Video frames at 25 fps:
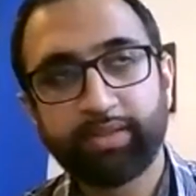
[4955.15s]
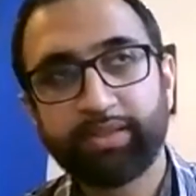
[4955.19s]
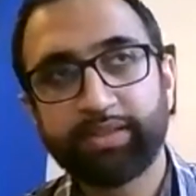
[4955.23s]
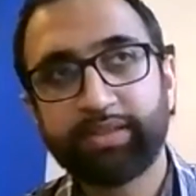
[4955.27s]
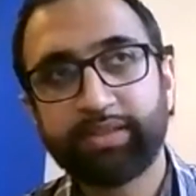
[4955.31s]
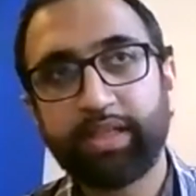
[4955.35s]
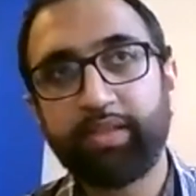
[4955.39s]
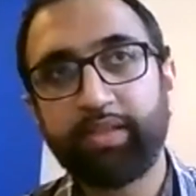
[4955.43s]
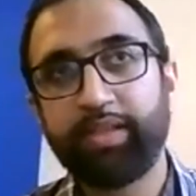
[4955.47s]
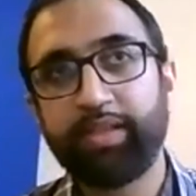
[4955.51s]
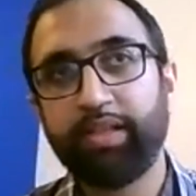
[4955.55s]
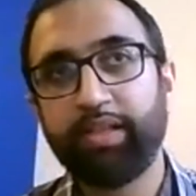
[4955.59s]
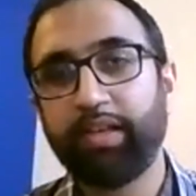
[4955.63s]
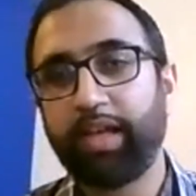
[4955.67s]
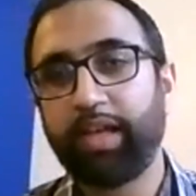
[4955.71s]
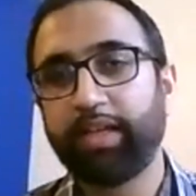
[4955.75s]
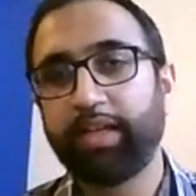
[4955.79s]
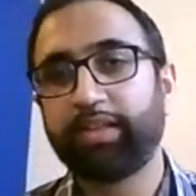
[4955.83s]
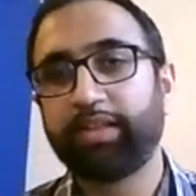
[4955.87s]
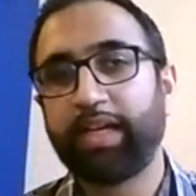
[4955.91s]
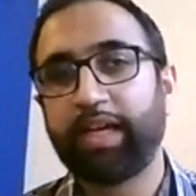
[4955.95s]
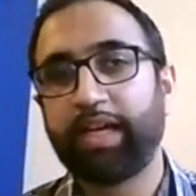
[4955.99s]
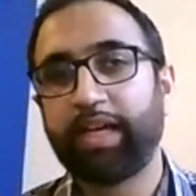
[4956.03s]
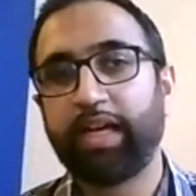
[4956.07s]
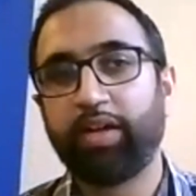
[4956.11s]
There's nothing
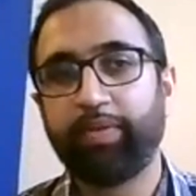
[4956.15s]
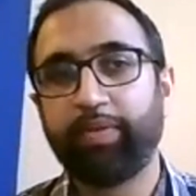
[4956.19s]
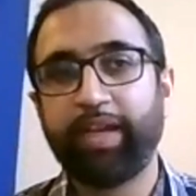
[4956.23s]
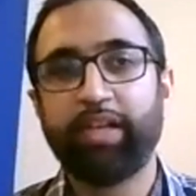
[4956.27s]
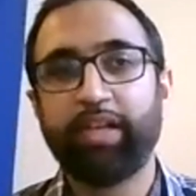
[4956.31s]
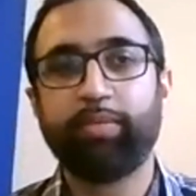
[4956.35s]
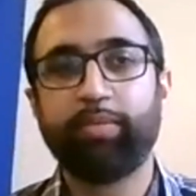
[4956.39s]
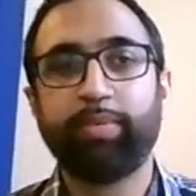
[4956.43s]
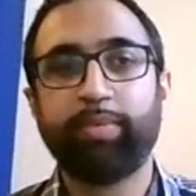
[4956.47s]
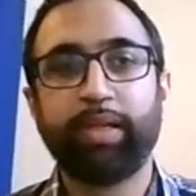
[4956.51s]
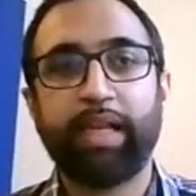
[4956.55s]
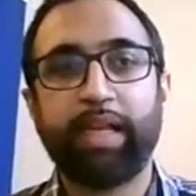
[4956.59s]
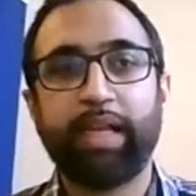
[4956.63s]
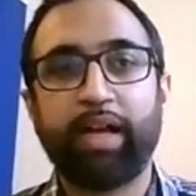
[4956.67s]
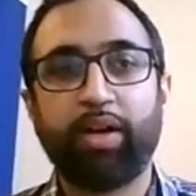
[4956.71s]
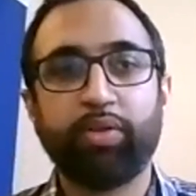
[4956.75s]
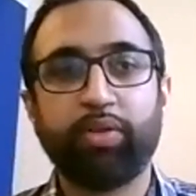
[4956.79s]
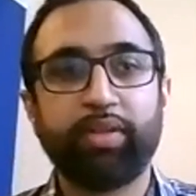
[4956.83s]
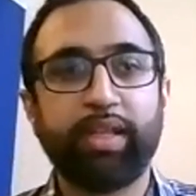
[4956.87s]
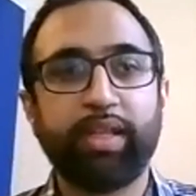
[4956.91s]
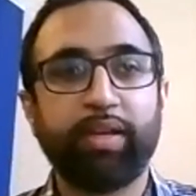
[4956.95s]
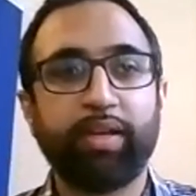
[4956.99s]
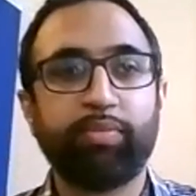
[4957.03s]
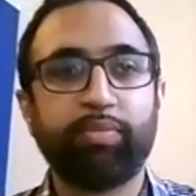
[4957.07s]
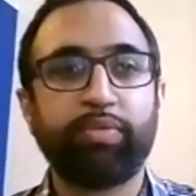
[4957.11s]
like that available
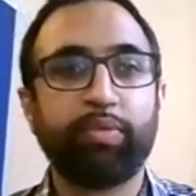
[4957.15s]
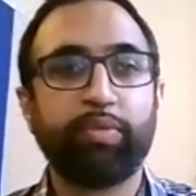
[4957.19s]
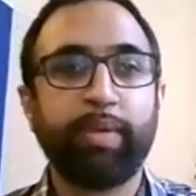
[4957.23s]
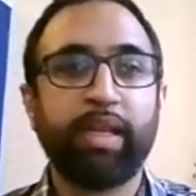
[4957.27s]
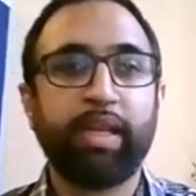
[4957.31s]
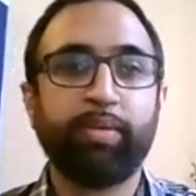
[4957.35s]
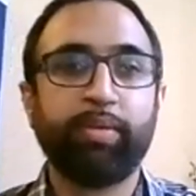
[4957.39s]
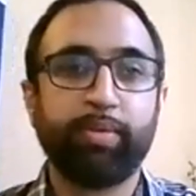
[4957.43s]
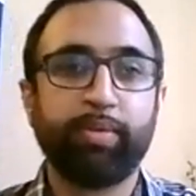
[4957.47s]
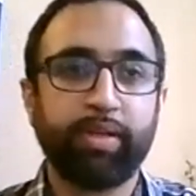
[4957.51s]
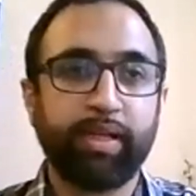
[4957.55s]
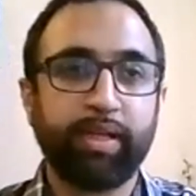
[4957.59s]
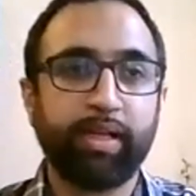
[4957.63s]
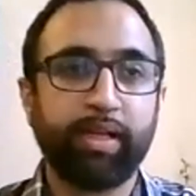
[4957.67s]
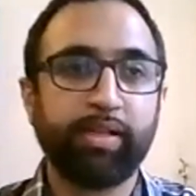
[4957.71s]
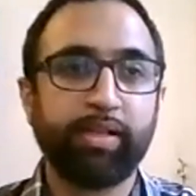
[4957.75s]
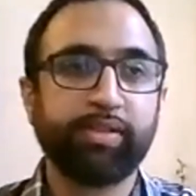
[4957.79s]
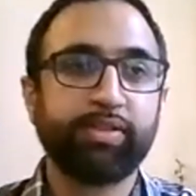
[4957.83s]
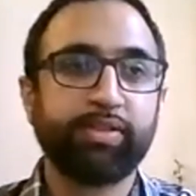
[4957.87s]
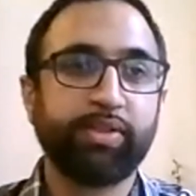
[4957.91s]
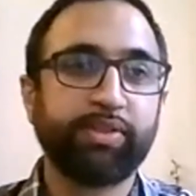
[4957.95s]
out there from anybody else.